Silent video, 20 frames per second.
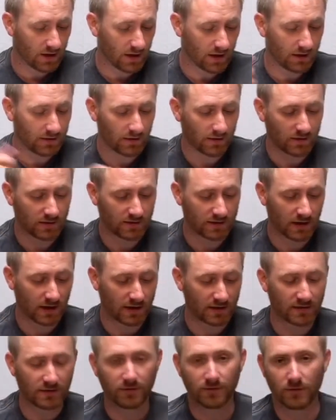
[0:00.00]
and then the
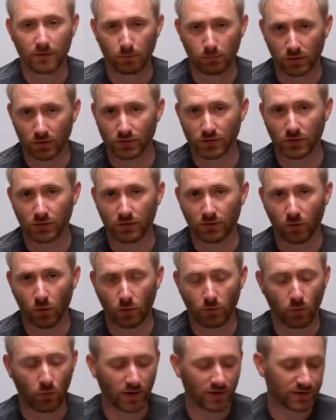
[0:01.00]
size, Bluetooth
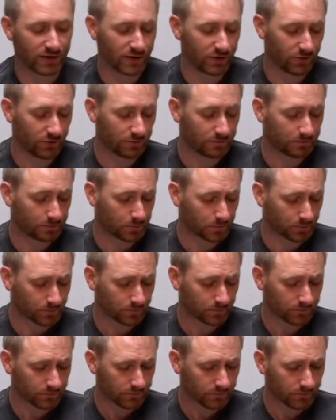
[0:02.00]
4.2,
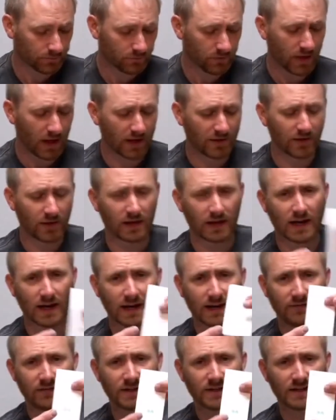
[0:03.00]
and then they kind
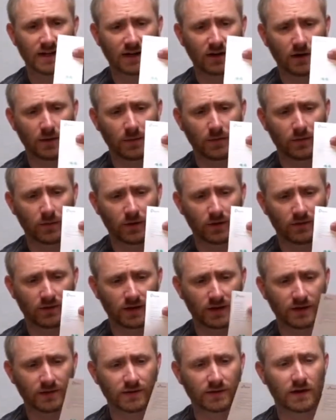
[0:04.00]
of give you a diagram of where
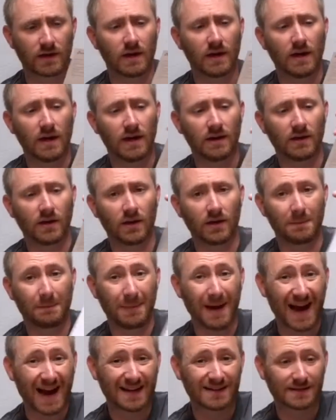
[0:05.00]
everything is. And on the
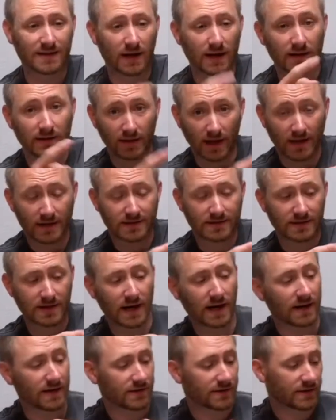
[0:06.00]
back side, light
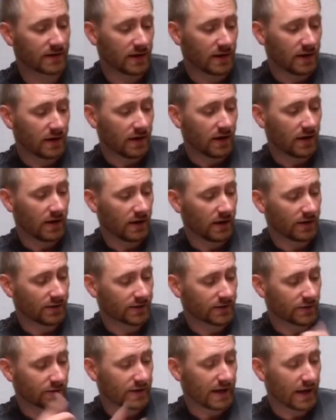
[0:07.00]
status,
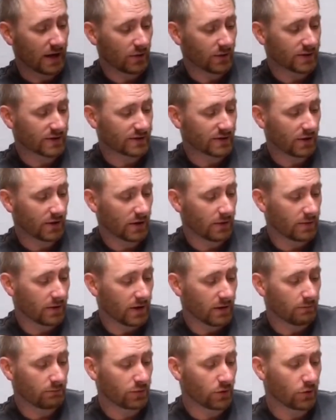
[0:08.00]
so yellow is startup,
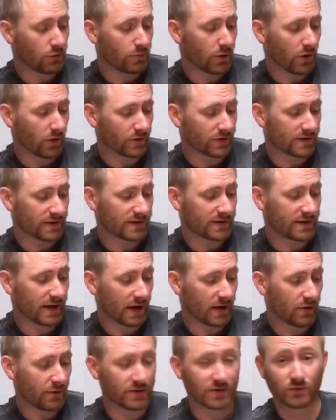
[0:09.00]
blue pulse is
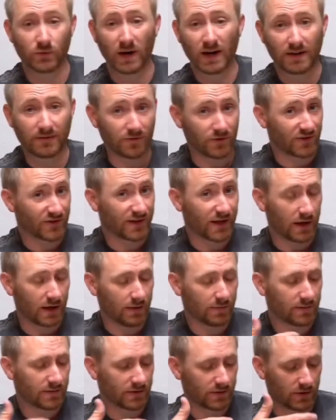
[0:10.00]
Deco is ready for
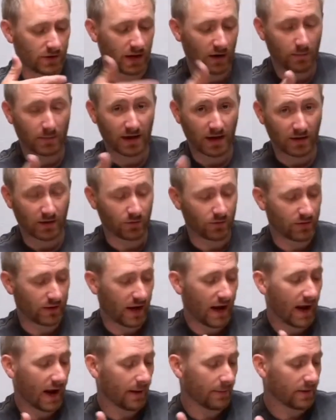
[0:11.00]
setup, so that'll be through the
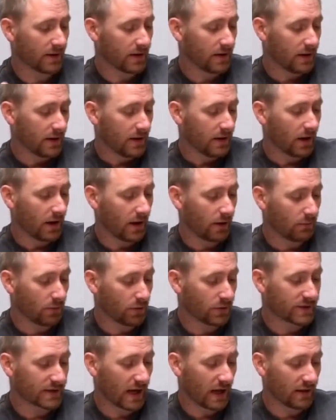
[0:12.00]
app.
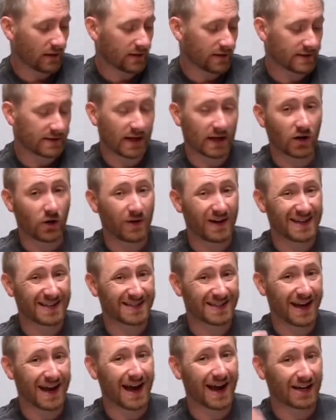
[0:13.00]
Blue solid is Deco
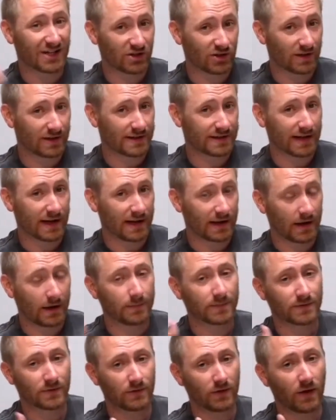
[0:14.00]
is actually setting
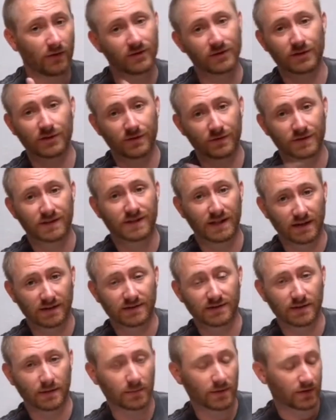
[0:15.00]
up, so obviously you've sent
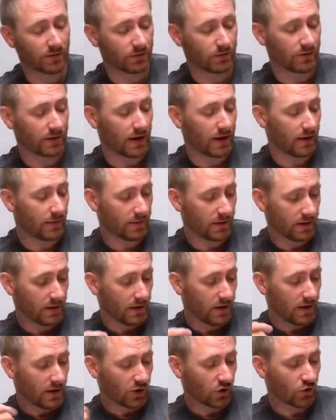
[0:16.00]
something through the app.
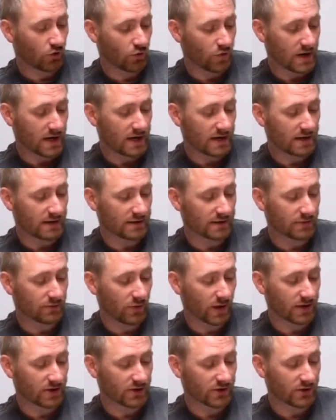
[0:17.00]
Green is
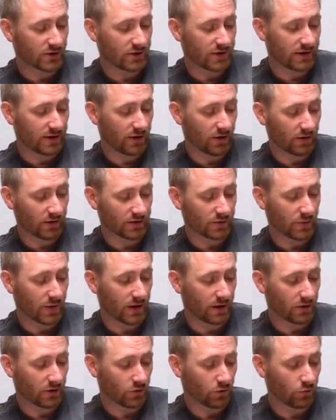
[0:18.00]
registered and all as
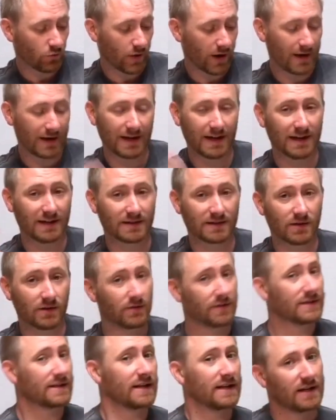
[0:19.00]
well. Red is
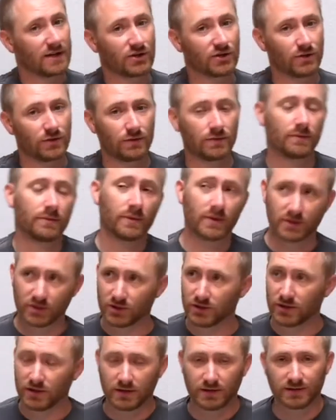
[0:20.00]
there is an issue,
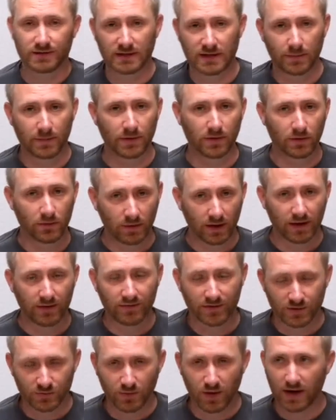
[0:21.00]
which is typical, right? If
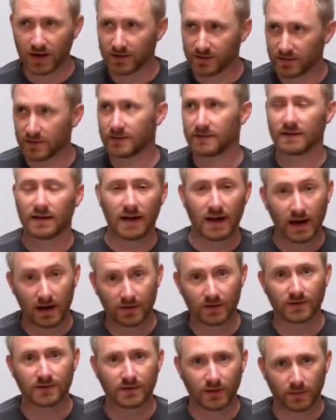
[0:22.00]
it's red, it's going to say, hey,
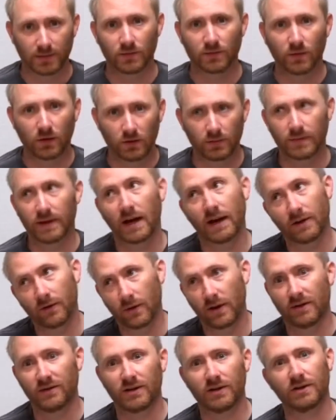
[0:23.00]
there's something wrong with me, I
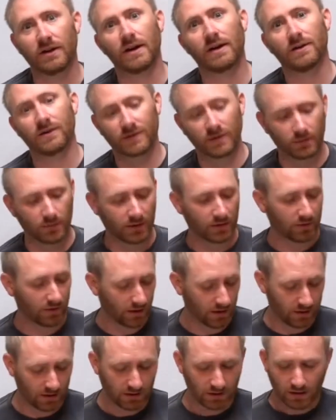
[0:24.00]
don't have internet or something,
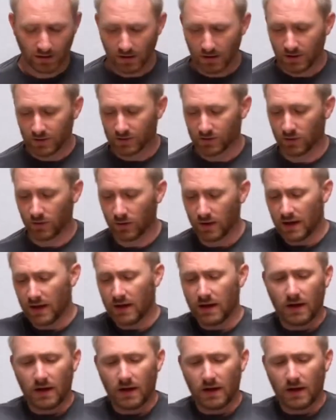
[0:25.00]
right? So